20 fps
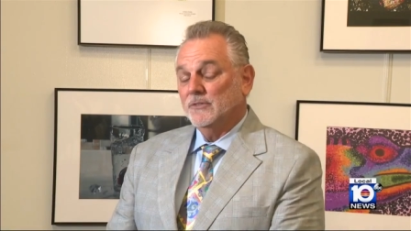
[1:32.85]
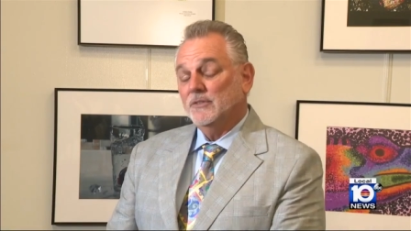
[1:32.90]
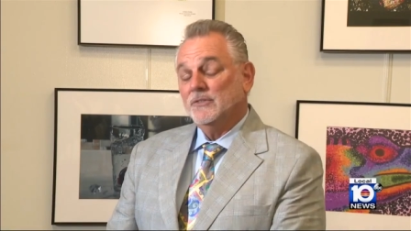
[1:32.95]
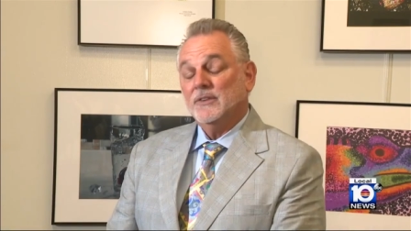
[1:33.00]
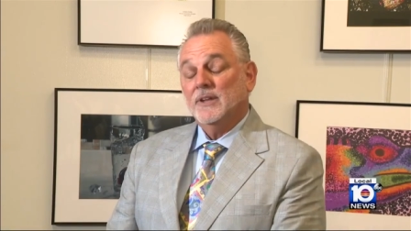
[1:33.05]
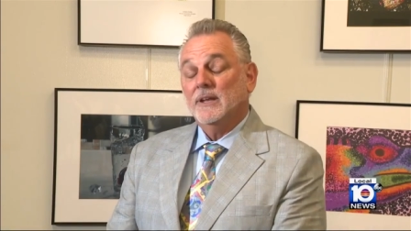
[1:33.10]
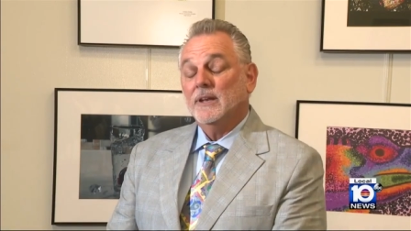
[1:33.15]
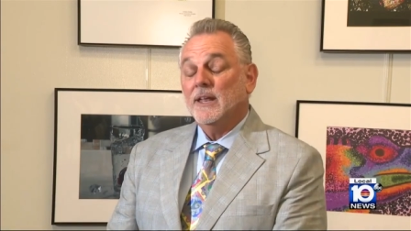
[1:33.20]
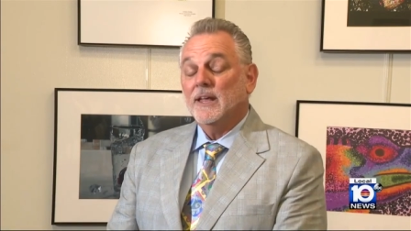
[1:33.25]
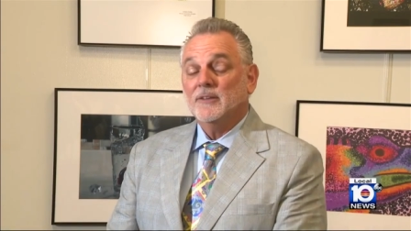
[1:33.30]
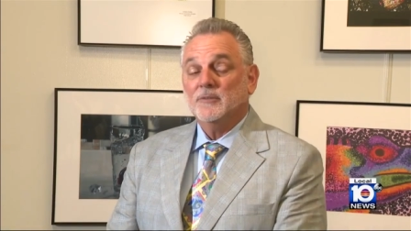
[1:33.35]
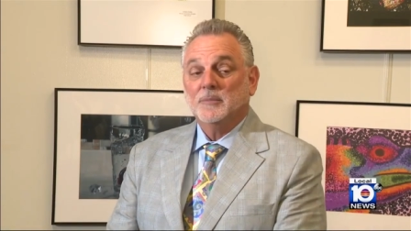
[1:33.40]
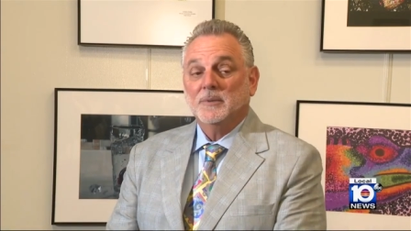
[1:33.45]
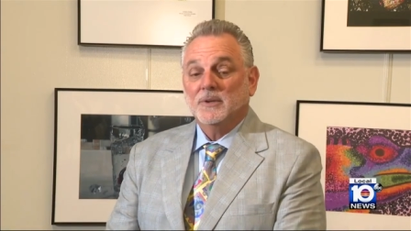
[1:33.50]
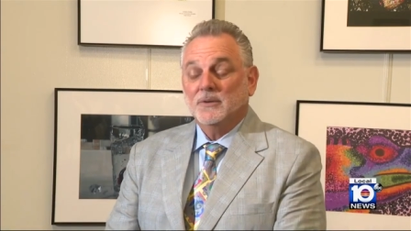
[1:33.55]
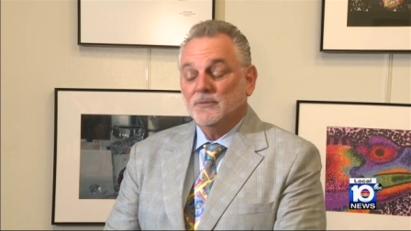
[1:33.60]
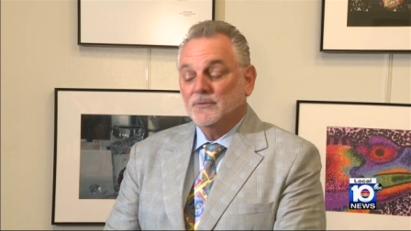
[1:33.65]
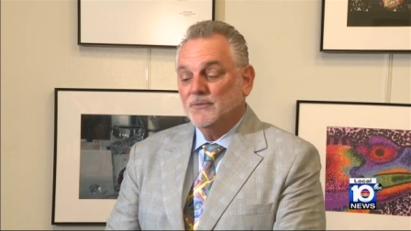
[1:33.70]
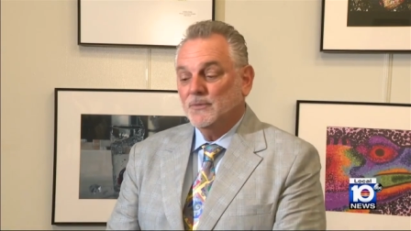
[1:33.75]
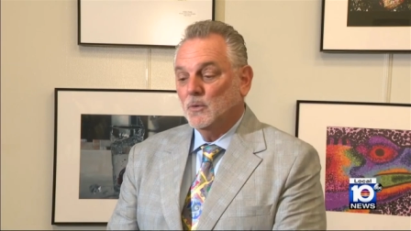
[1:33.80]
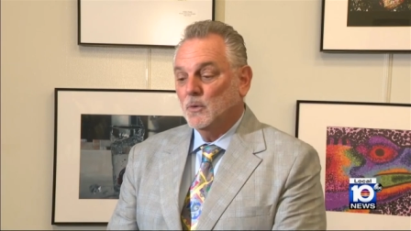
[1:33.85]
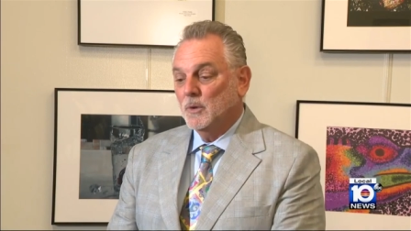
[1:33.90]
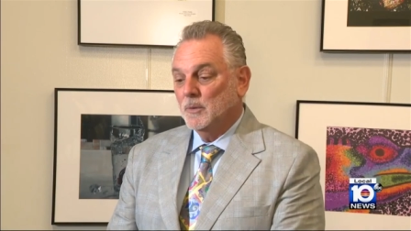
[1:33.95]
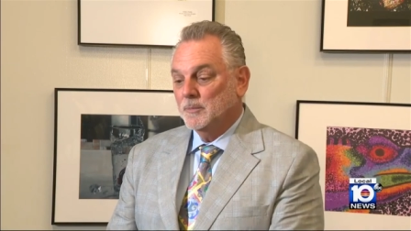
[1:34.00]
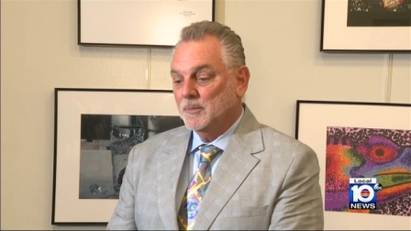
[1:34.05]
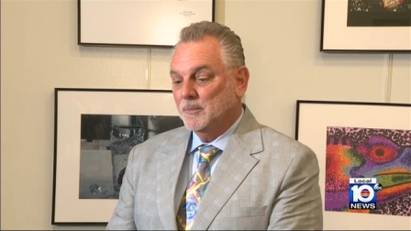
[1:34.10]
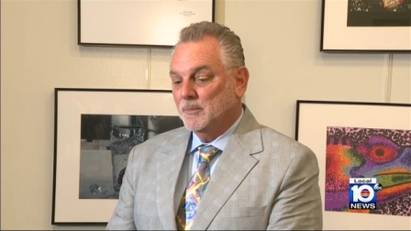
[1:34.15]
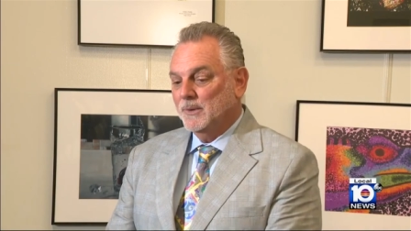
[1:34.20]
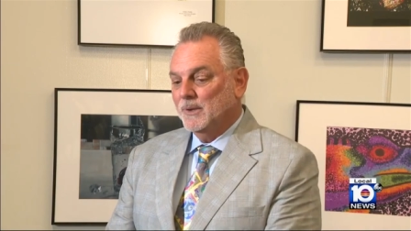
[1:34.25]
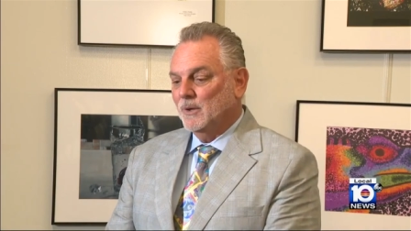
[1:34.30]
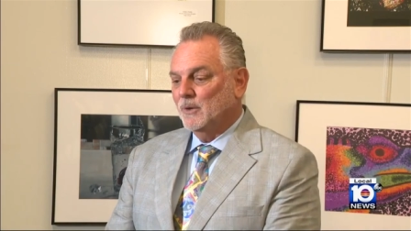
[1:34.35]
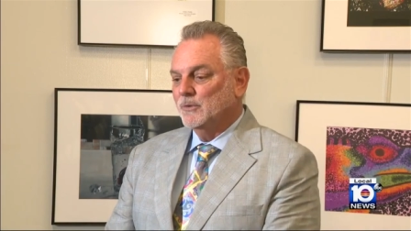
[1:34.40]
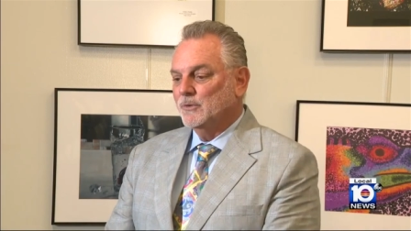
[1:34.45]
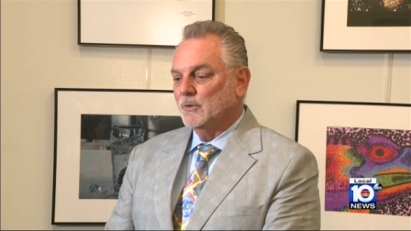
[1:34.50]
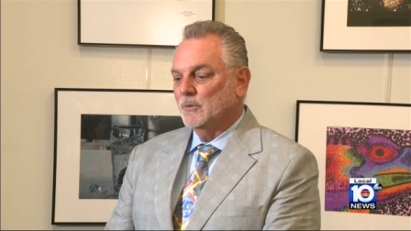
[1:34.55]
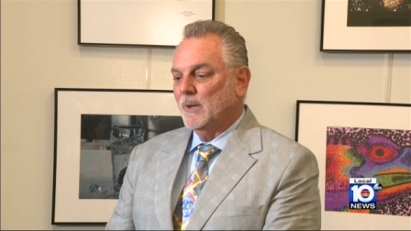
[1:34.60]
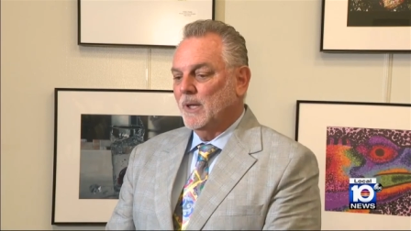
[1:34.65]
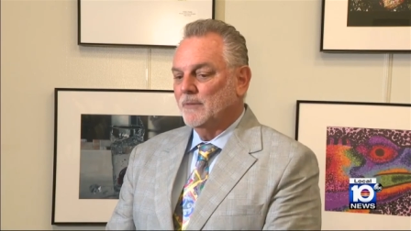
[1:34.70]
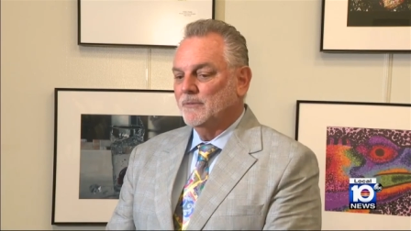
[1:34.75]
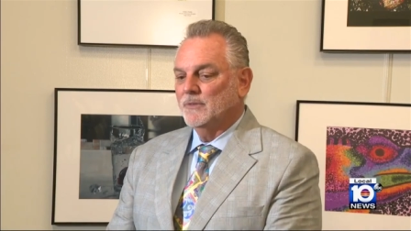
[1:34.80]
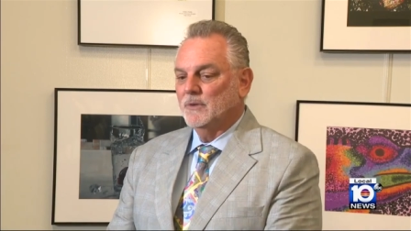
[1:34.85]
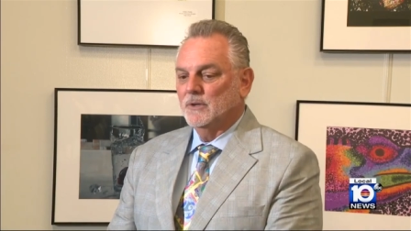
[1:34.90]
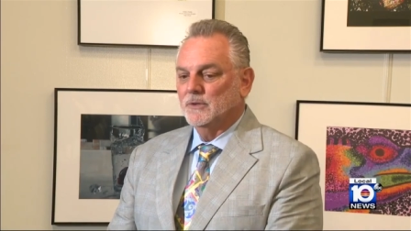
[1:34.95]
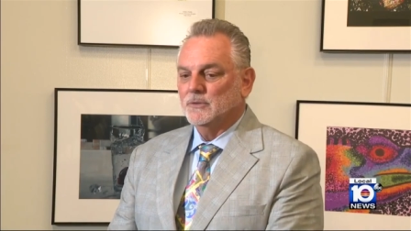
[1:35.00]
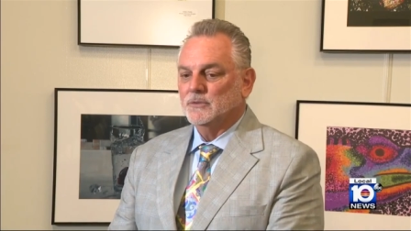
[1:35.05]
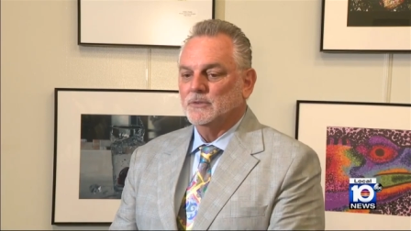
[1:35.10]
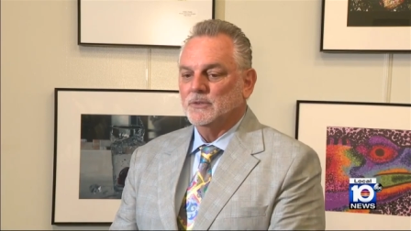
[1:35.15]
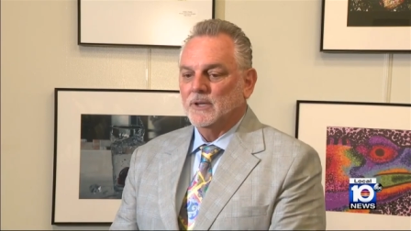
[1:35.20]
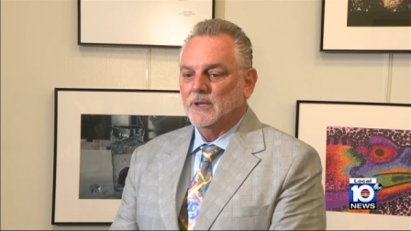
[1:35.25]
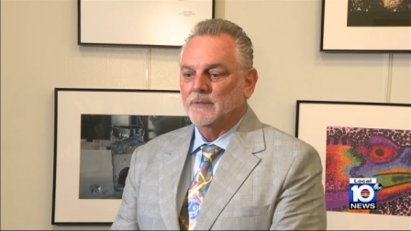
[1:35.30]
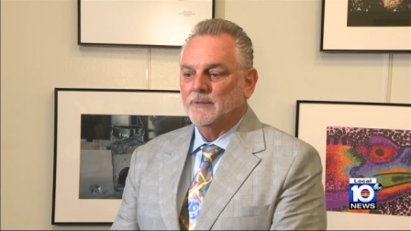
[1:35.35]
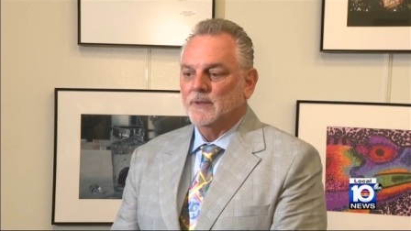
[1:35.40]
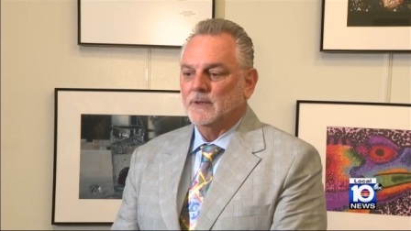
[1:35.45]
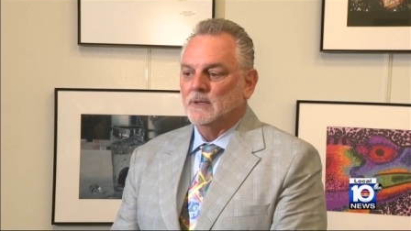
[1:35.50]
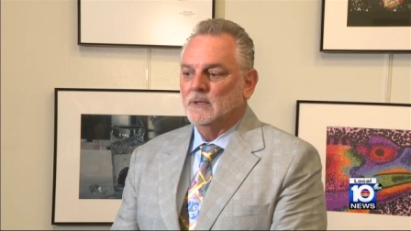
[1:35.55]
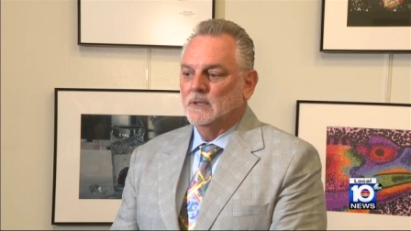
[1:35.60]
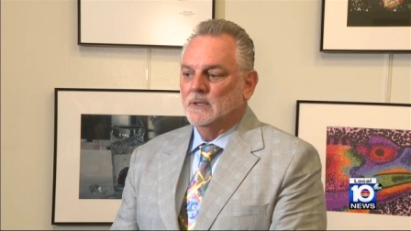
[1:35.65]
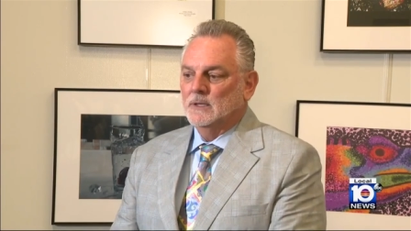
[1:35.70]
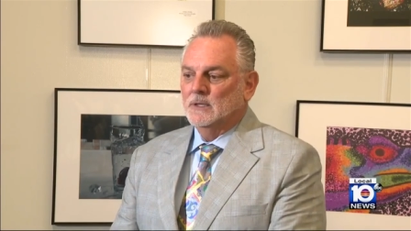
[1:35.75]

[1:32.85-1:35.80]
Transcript: The state has been informed, but we also have to understand that